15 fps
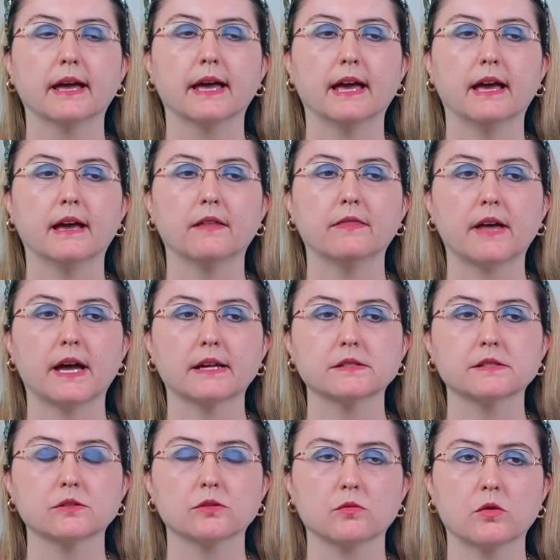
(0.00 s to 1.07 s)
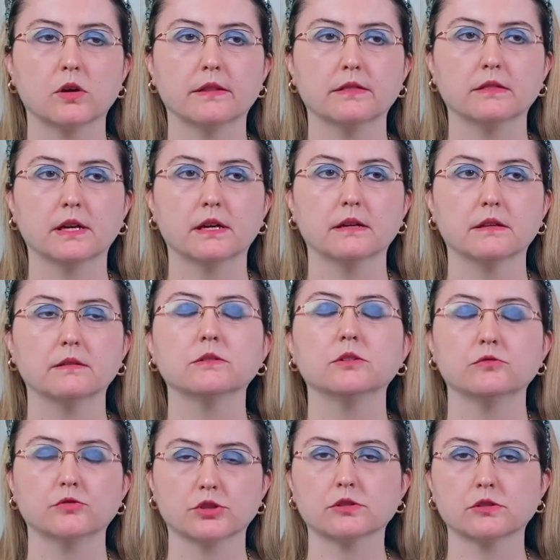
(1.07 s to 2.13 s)
And that's the one that you
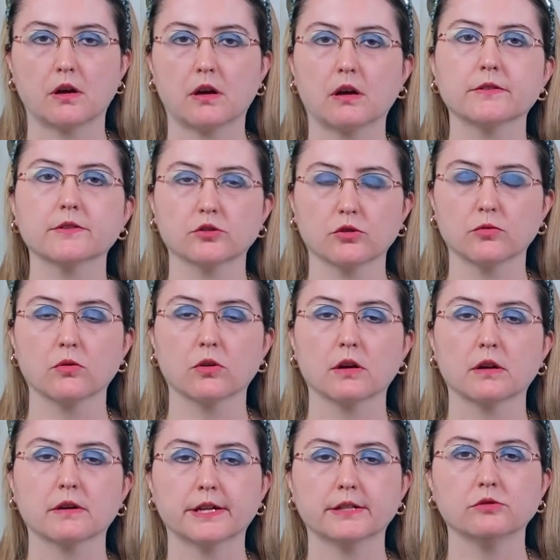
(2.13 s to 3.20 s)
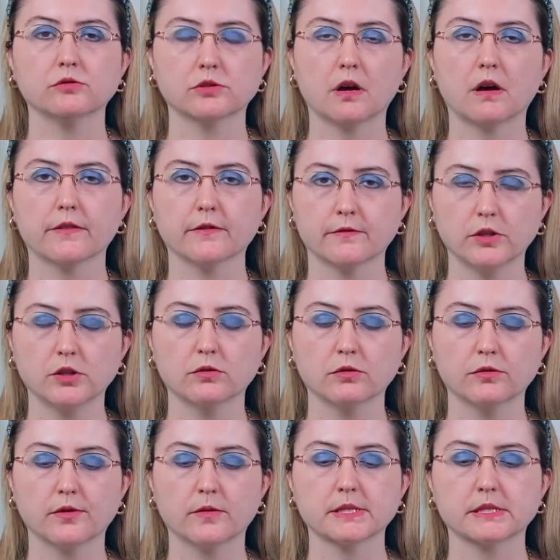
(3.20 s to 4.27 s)
just saw the tour and you saw the view
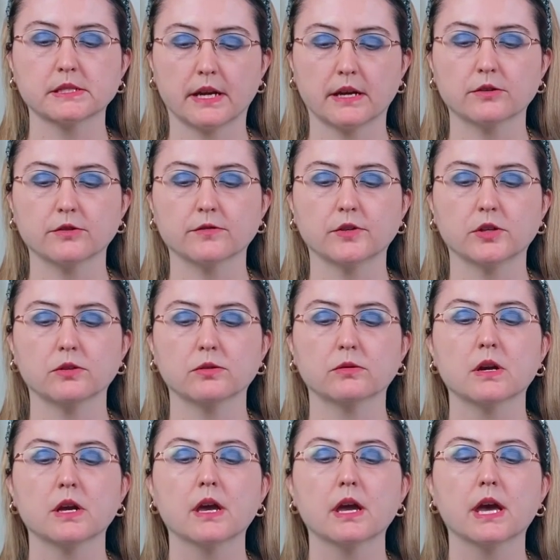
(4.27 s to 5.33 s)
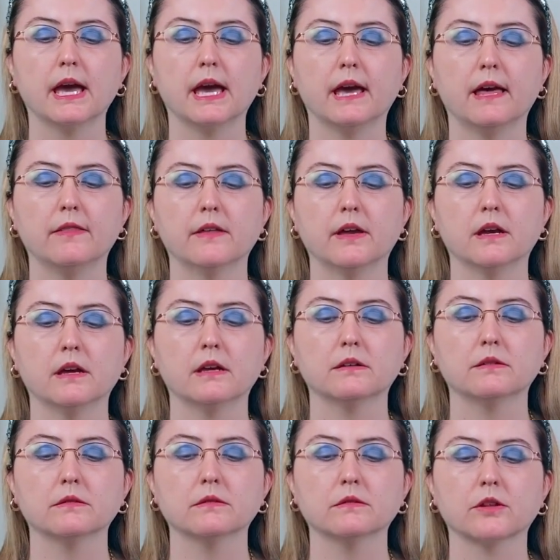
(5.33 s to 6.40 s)
from a standard view. And
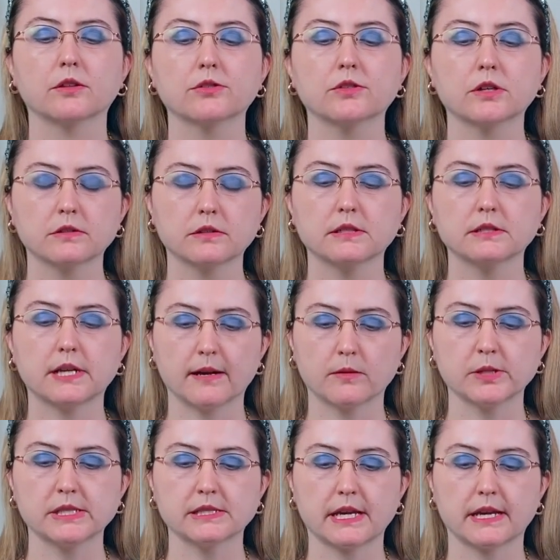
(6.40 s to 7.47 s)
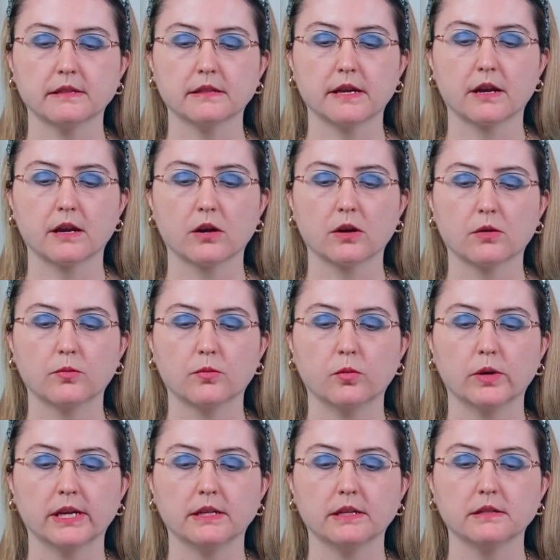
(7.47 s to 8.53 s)
then the third time we stayed there,
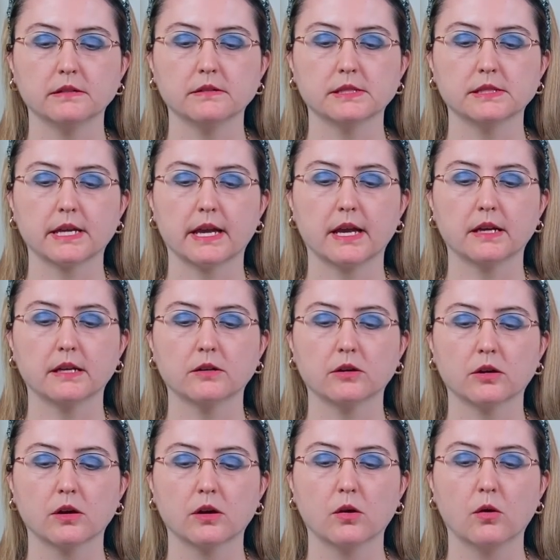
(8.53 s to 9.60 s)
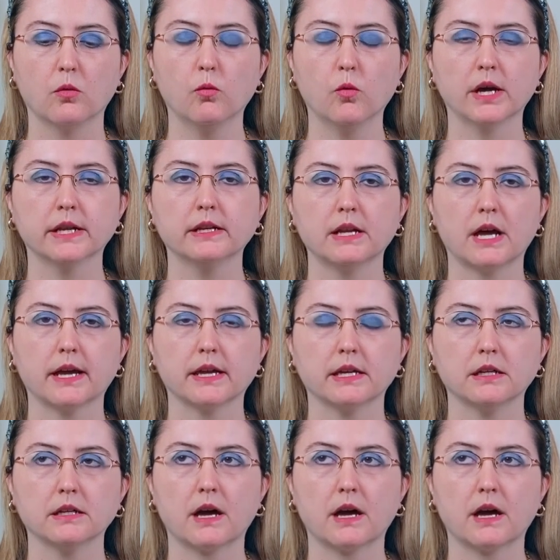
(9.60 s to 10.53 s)
we stayed one night.